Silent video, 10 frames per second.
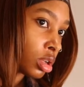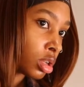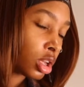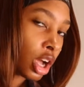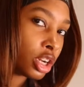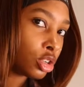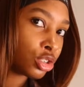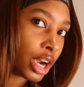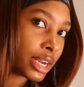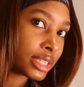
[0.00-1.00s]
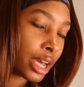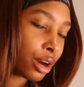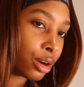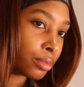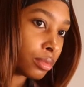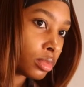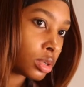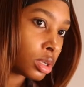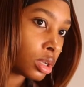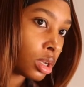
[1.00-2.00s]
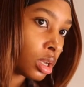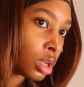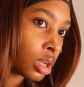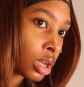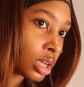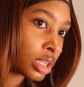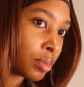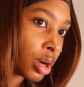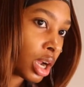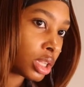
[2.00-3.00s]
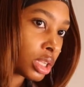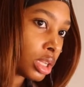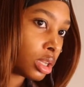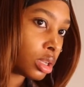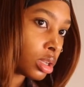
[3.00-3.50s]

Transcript: Y'all, don't try this at home, cause I'm probably